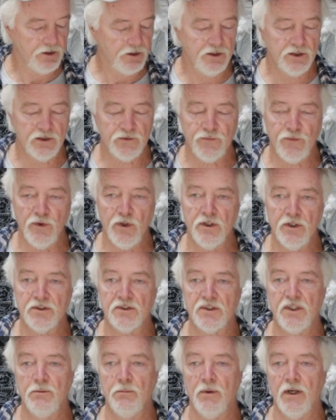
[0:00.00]
this furnace
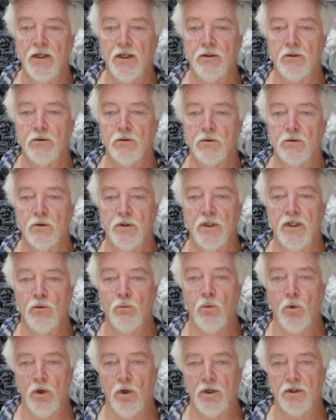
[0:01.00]
cement,
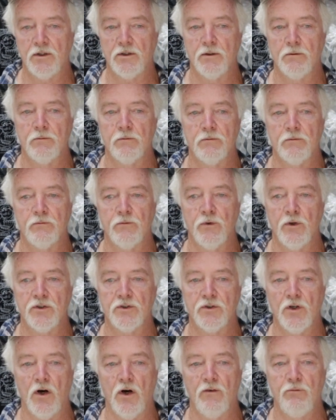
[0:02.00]
it worked
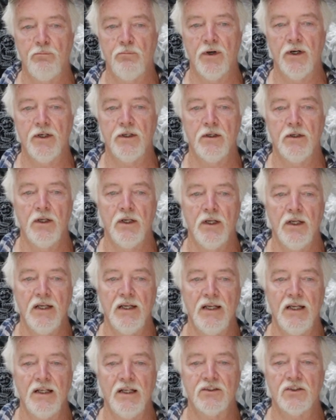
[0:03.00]
first off, but
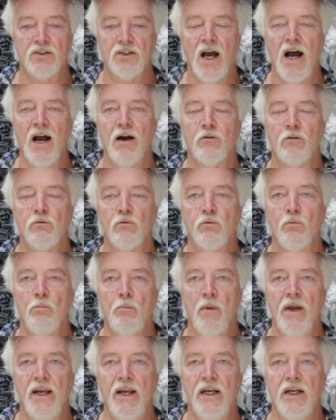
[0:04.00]
it's not
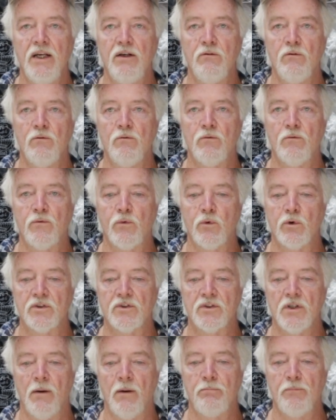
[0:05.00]
made for
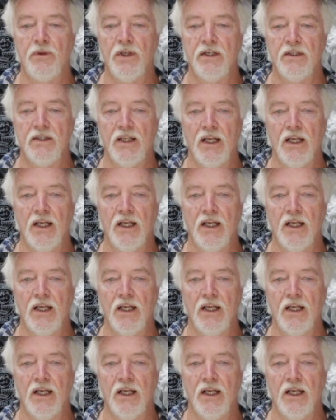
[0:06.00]
something